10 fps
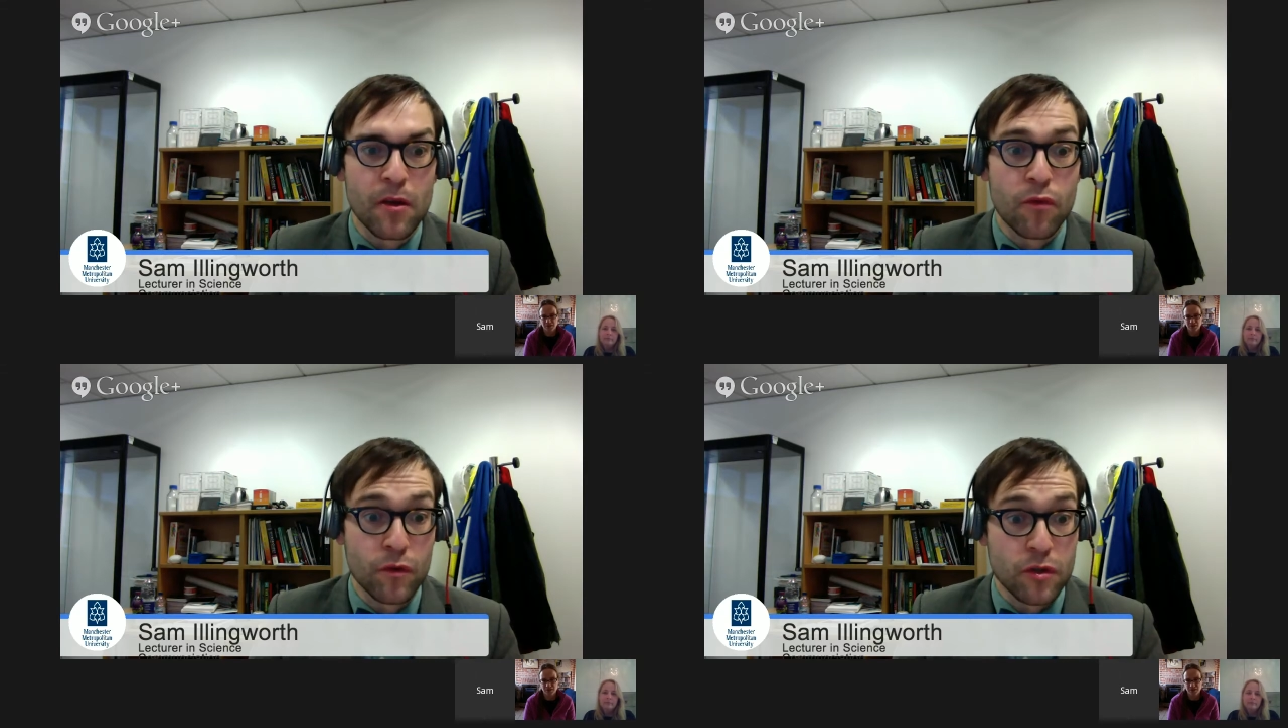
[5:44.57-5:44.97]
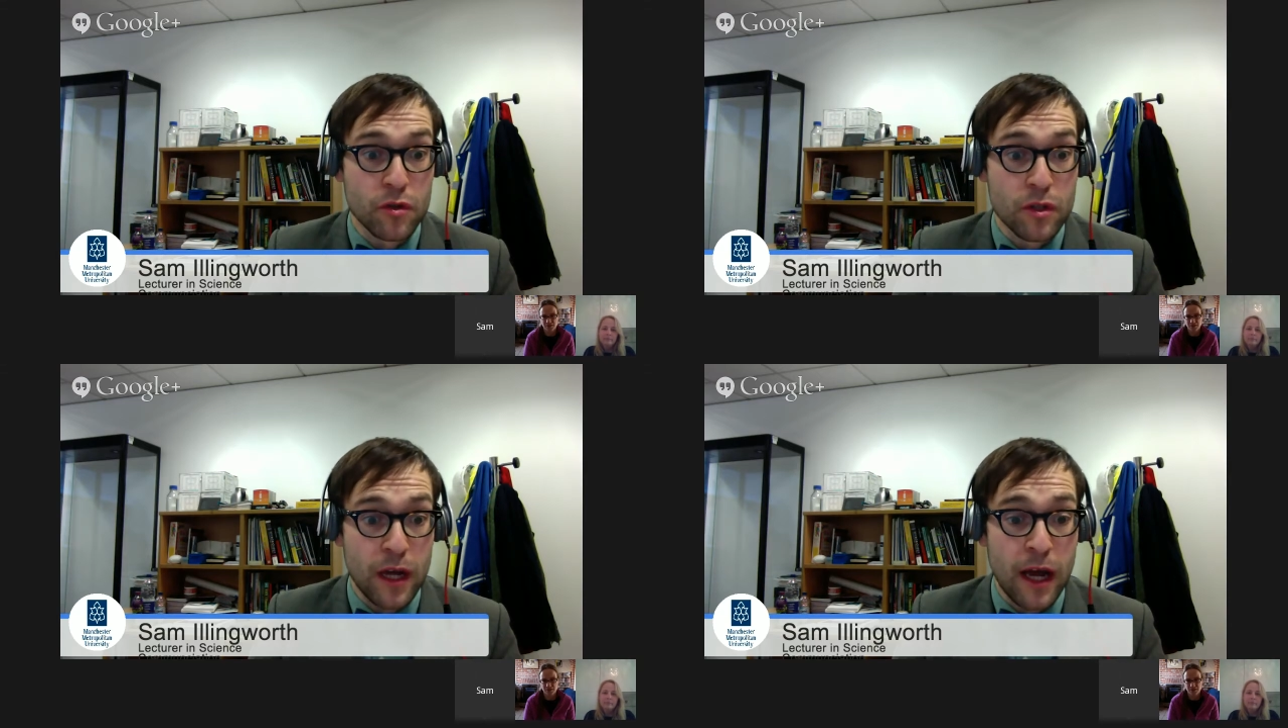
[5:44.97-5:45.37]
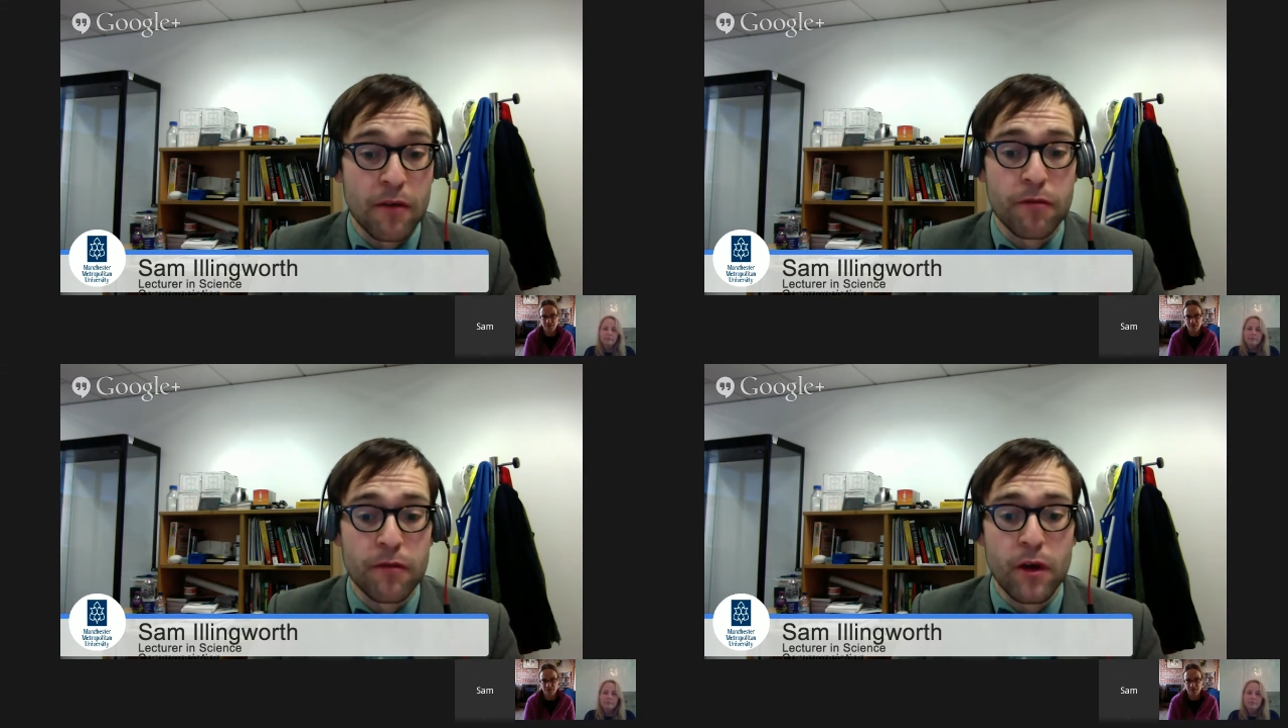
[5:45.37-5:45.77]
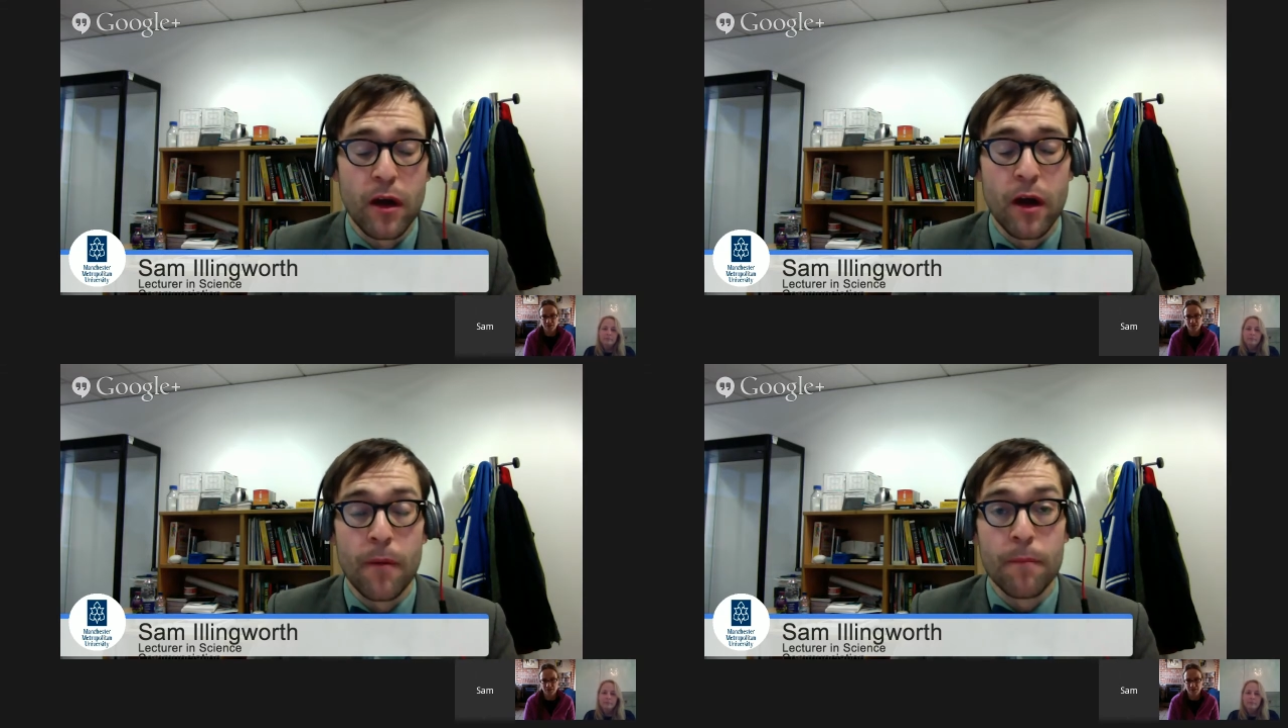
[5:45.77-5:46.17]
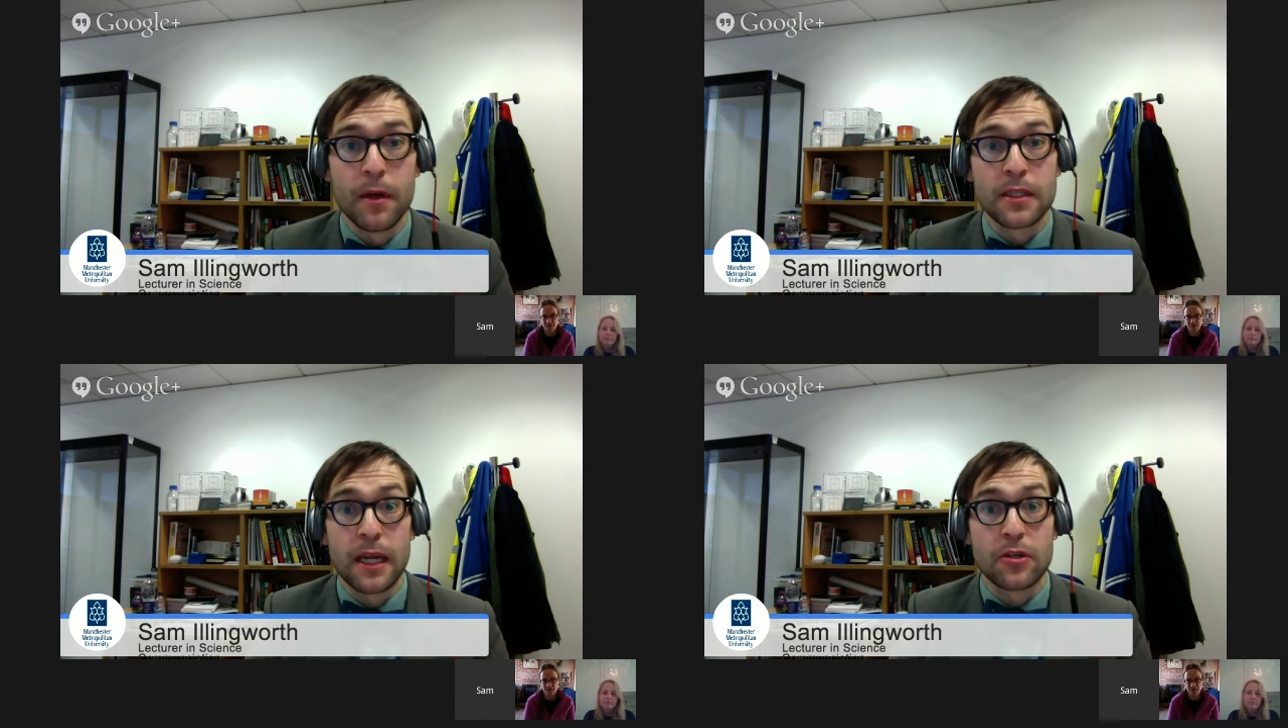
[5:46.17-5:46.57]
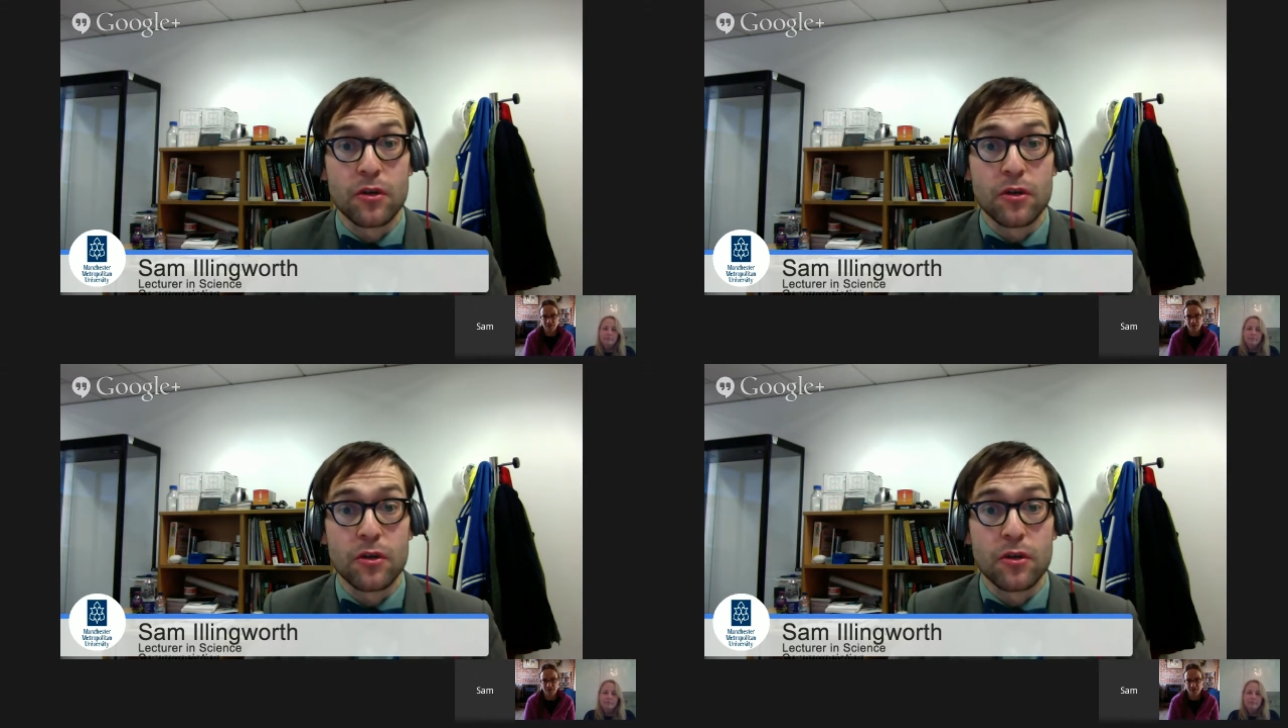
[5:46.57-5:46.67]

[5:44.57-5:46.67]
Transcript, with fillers: crucial to have um, essential